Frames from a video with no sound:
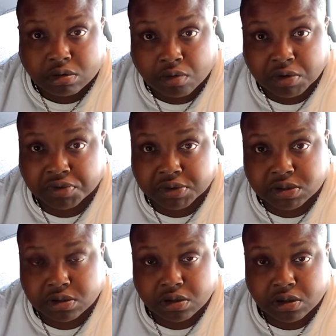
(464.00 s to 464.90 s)
No
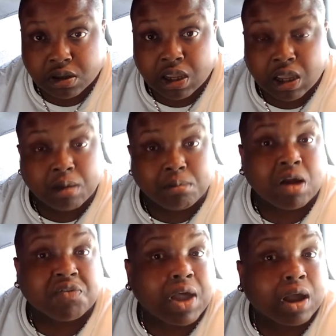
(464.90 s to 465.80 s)
reefers.
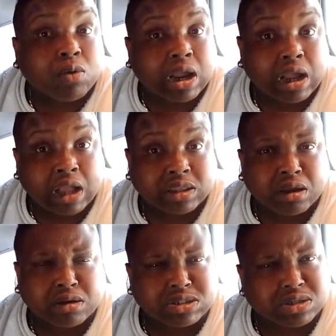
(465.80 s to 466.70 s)
Matter of fact, when I got
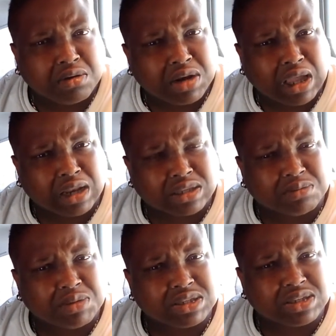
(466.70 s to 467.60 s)
there, the security guy looked
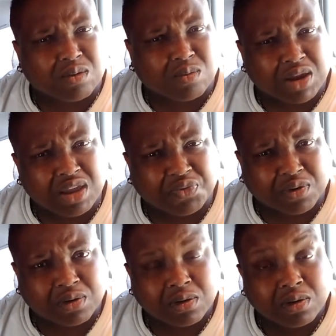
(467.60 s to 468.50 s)
at me. He said,
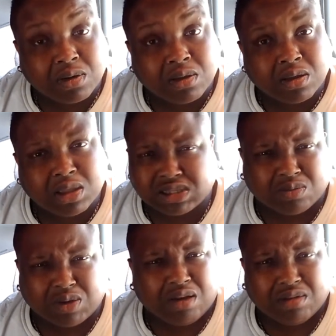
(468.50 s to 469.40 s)
"Reefer." He
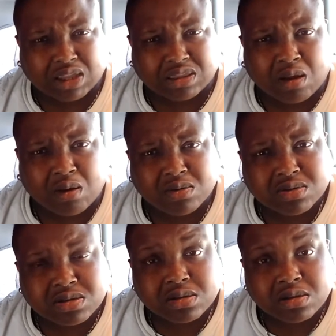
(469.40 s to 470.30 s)
said, "We don't get
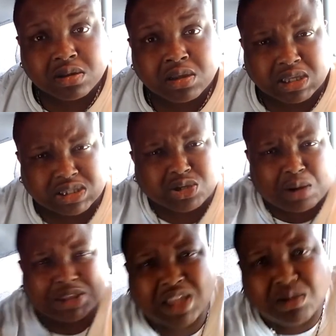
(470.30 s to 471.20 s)
those." He said, "You
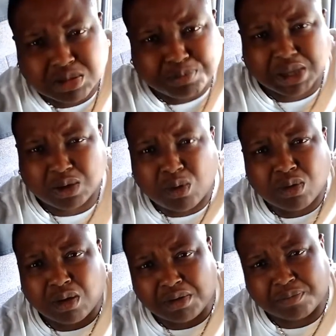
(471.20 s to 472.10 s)
talking about the thing with the big
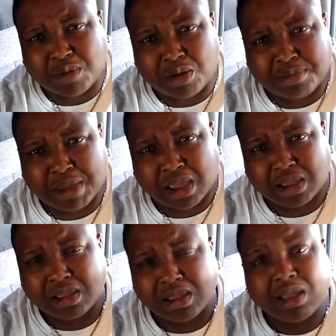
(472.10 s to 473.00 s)
cooler on the on the back?"
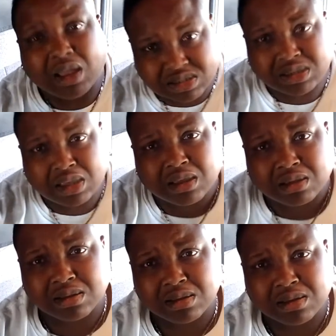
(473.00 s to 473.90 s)
I said, "Yeah."